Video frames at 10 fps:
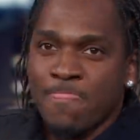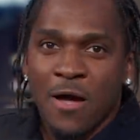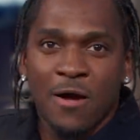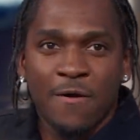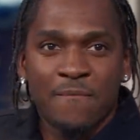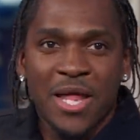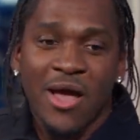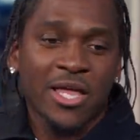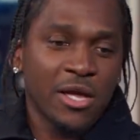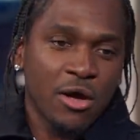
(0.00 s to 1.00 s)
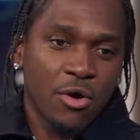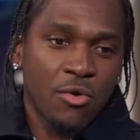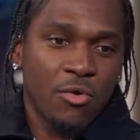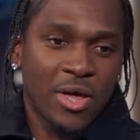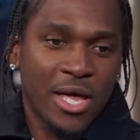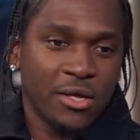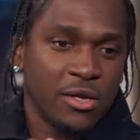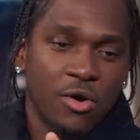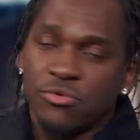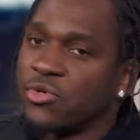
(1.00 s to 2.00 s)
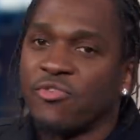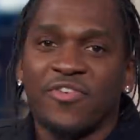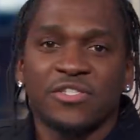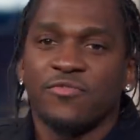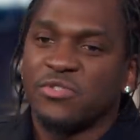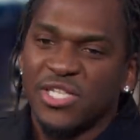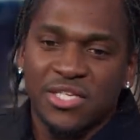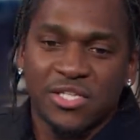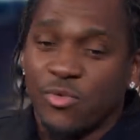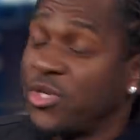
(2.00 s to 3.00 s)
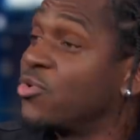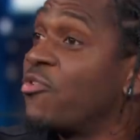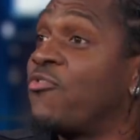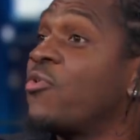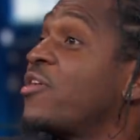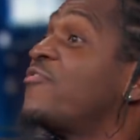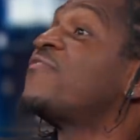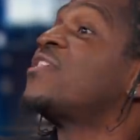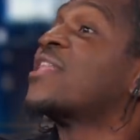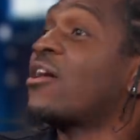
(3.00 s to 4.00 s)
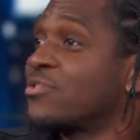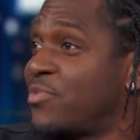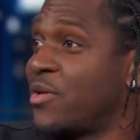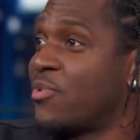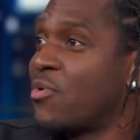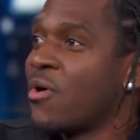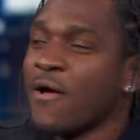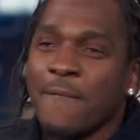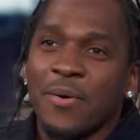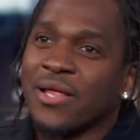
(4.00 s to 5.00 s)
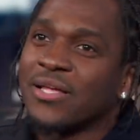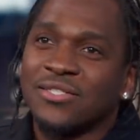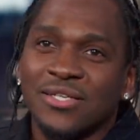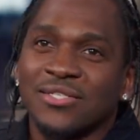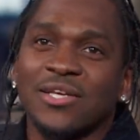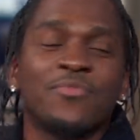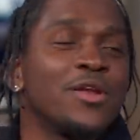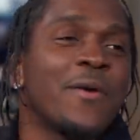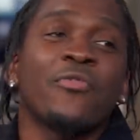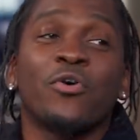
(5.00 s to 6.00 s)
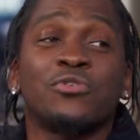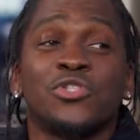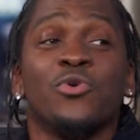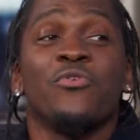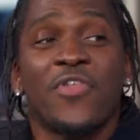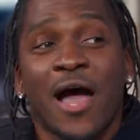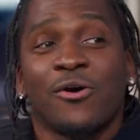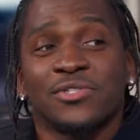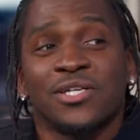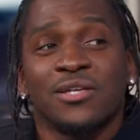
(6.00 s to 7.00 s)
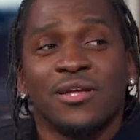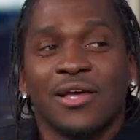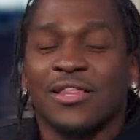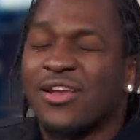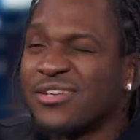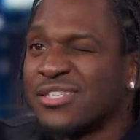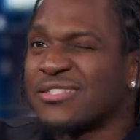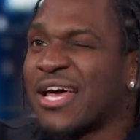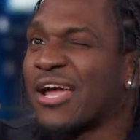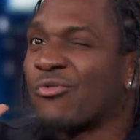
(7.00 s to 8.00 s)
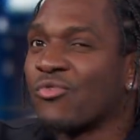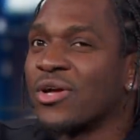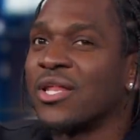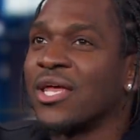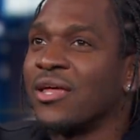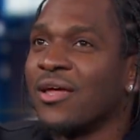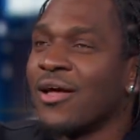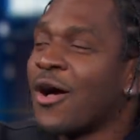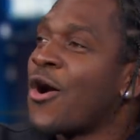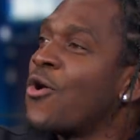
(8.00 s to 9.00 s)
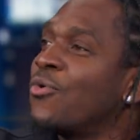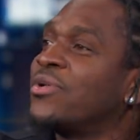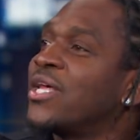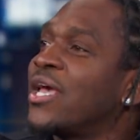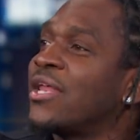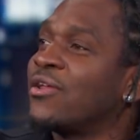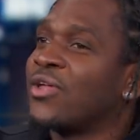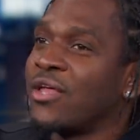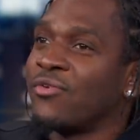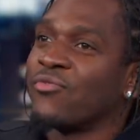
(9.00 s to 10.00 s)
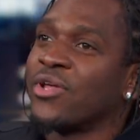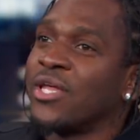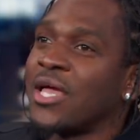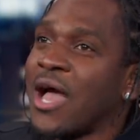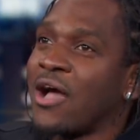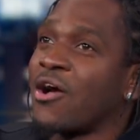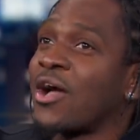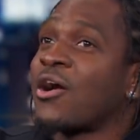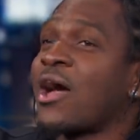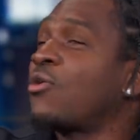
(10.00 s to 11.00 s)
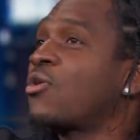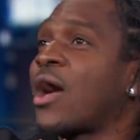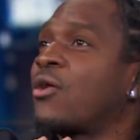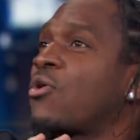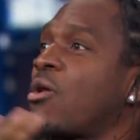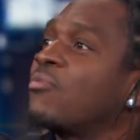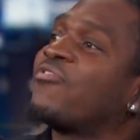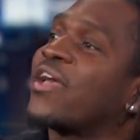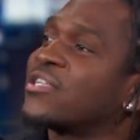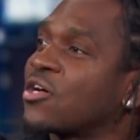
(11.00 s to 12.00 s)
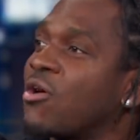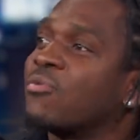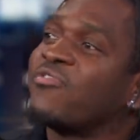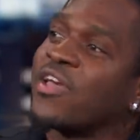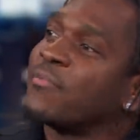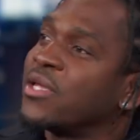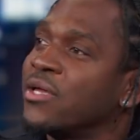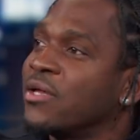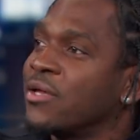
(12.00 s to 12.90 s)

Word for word: Um, now I can go, you know, during festival season and we're doing 40, 50,000 people. But it's, it's something about those 2,000 right. that are just like really honed in and, and really, I, I, I, don't, I don't call them fans, I call them family.